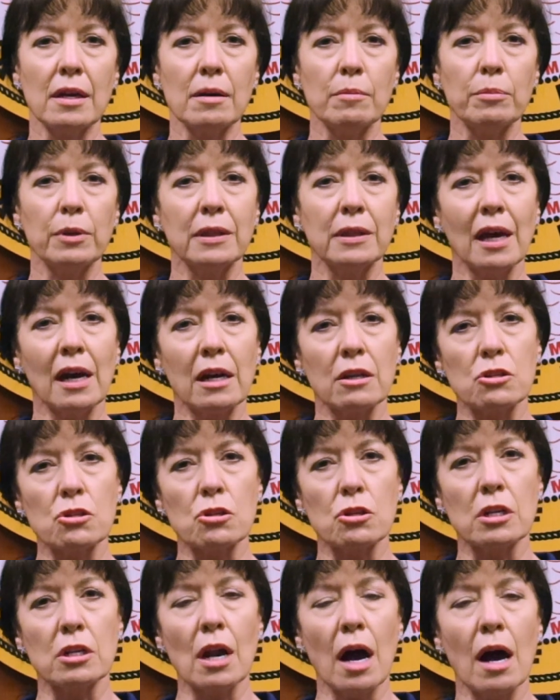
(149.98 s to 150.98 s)
but that
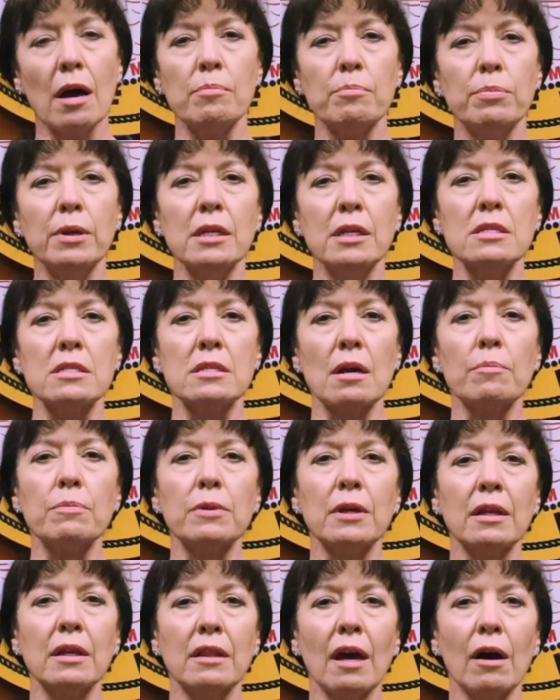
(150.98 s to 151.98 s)
should not be
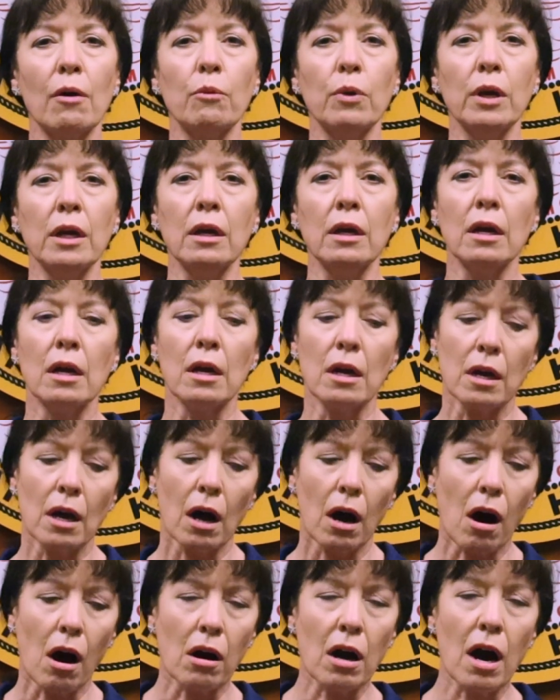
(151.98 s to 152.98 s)
something that we
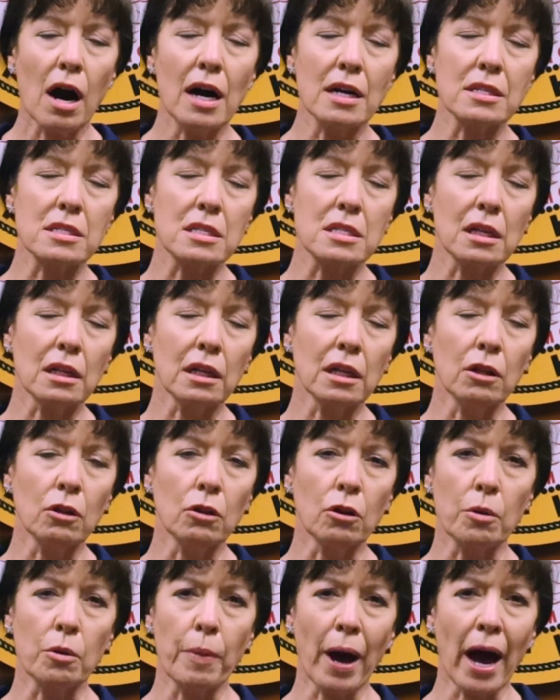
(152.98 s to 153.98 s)
constantly
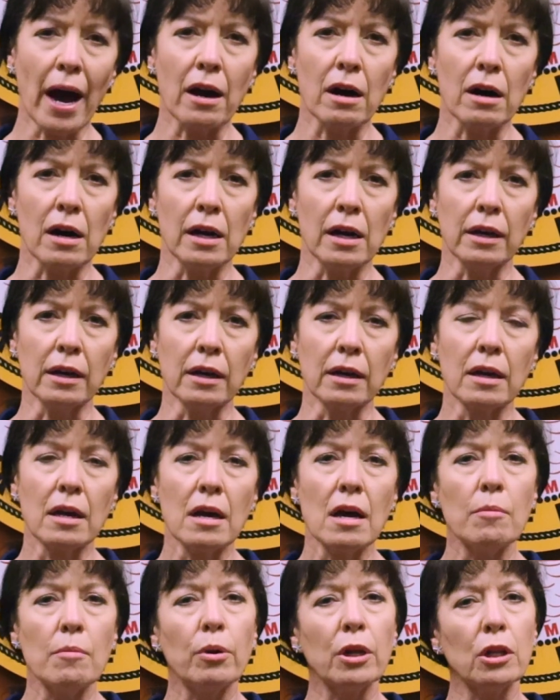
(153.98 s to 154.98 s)
look back on,
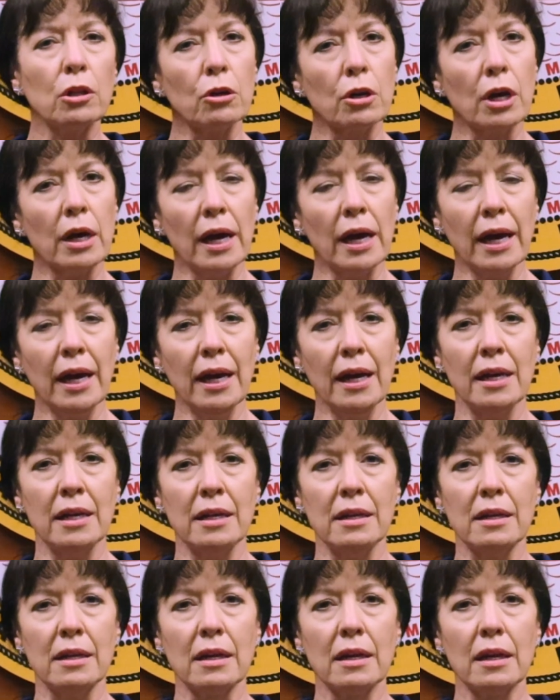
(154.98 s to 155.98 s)
but look ahead
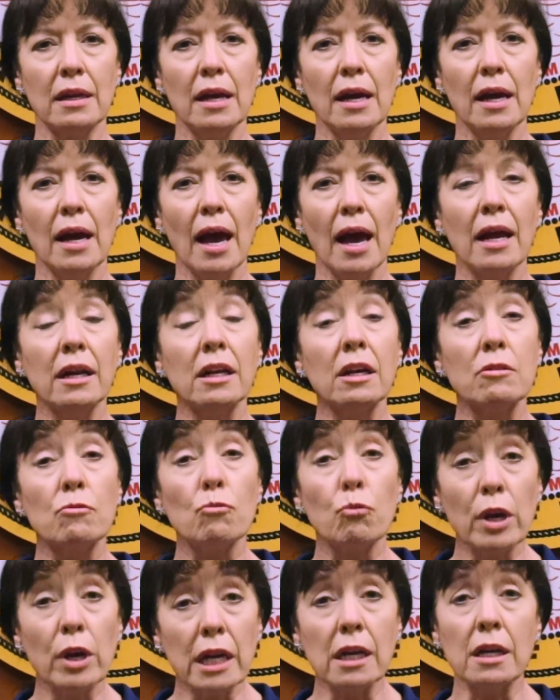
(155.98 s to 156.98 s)
and
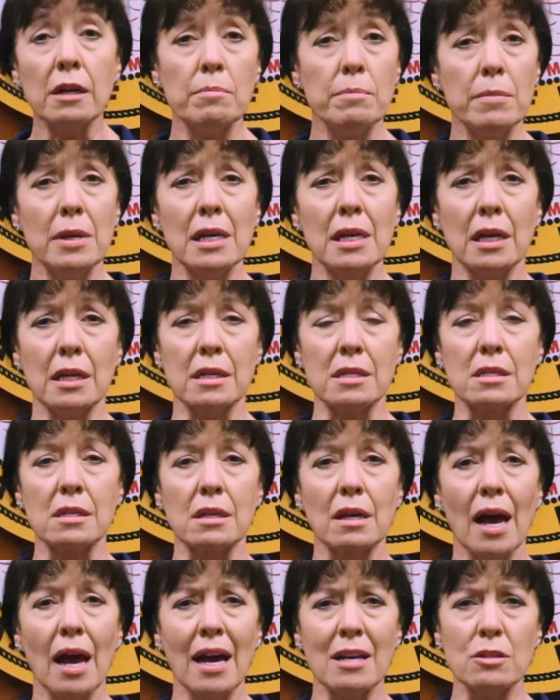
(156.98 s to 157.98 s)
recommit,
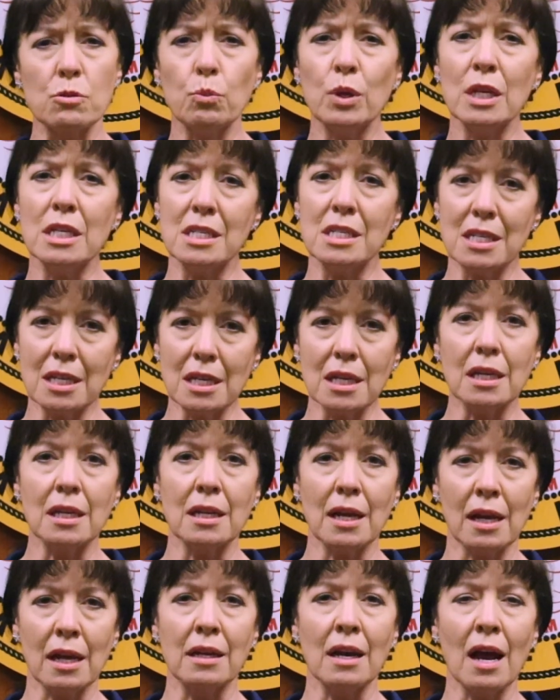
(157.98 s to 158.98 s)
as we did
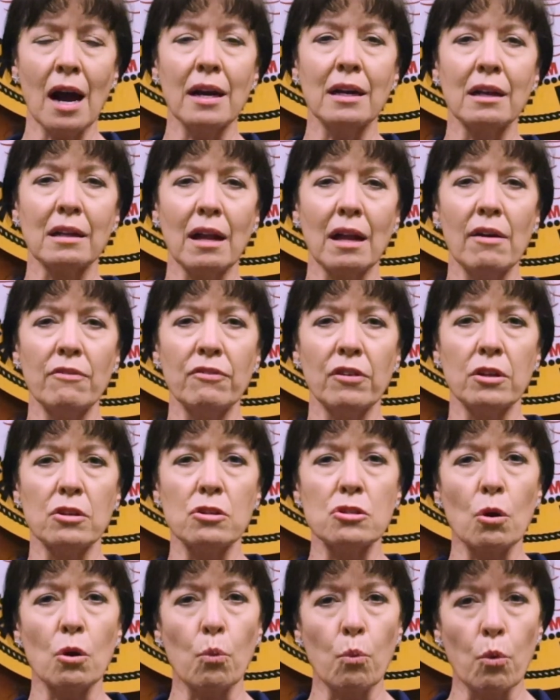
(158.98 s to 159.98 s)
at
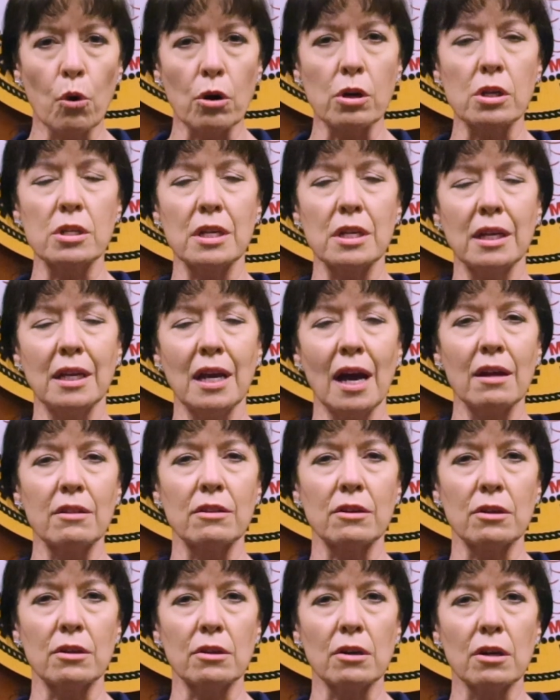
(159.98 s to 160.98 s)
9/11, to work
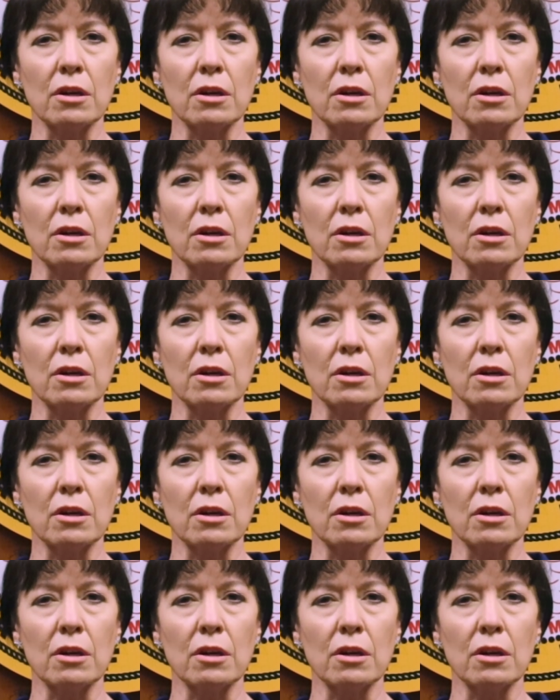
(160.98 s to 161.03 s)
together